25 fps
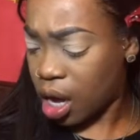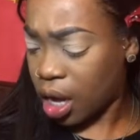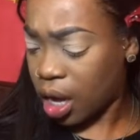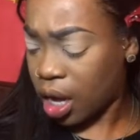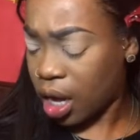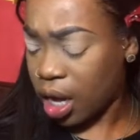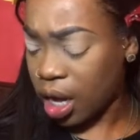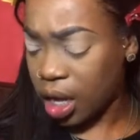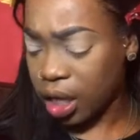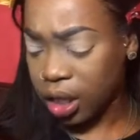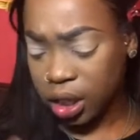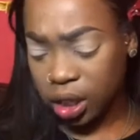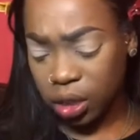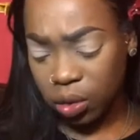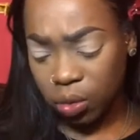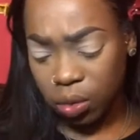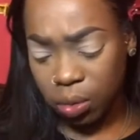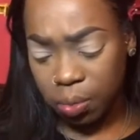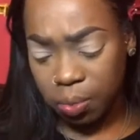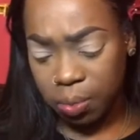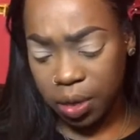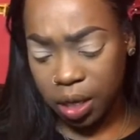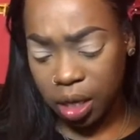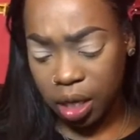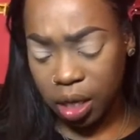guess it
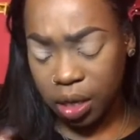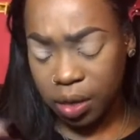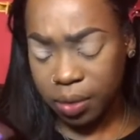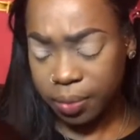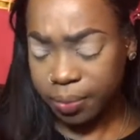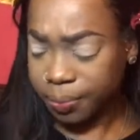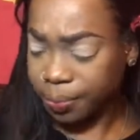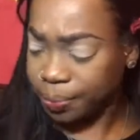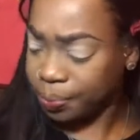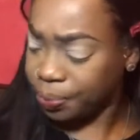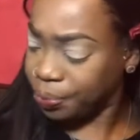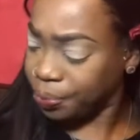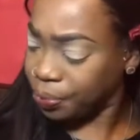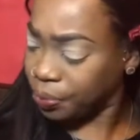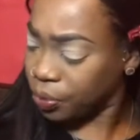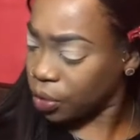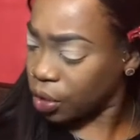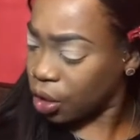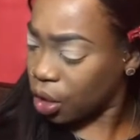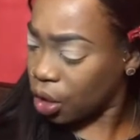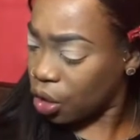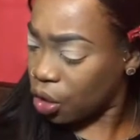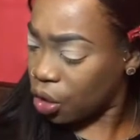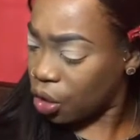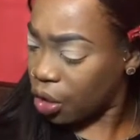would be
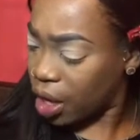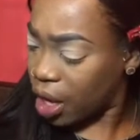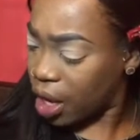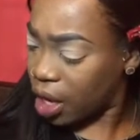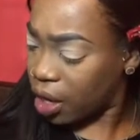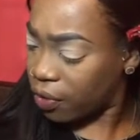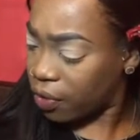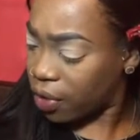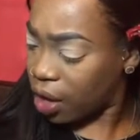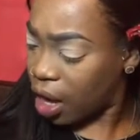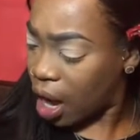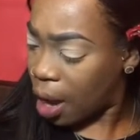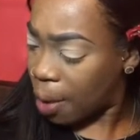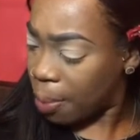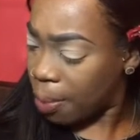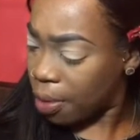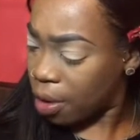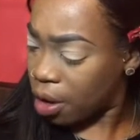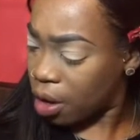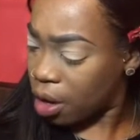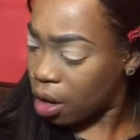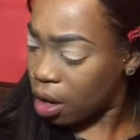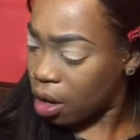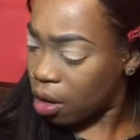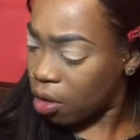Creative
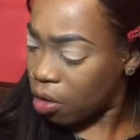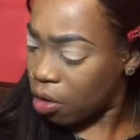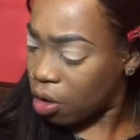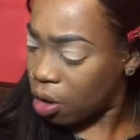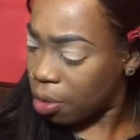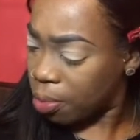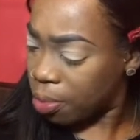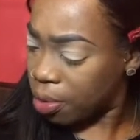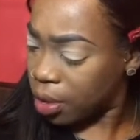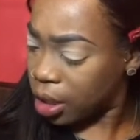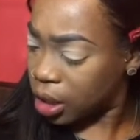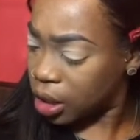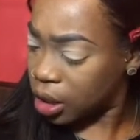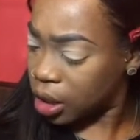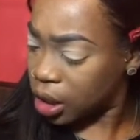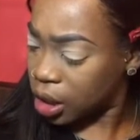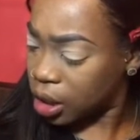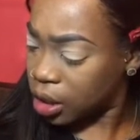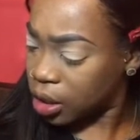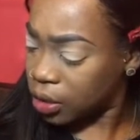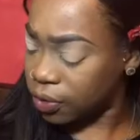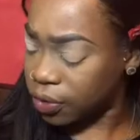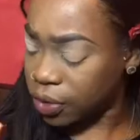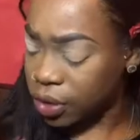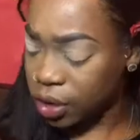Copper or
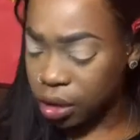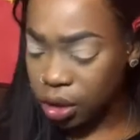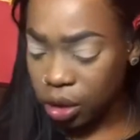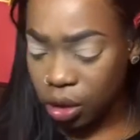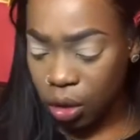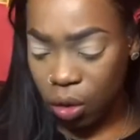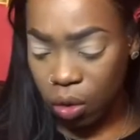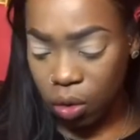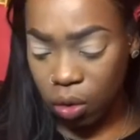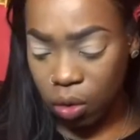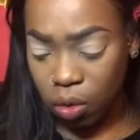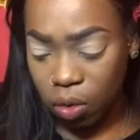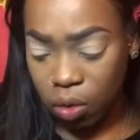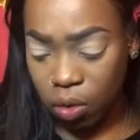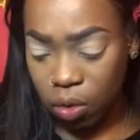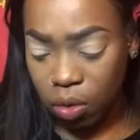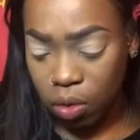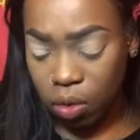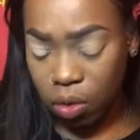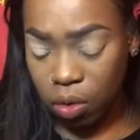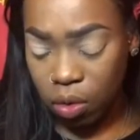Princess of Soul.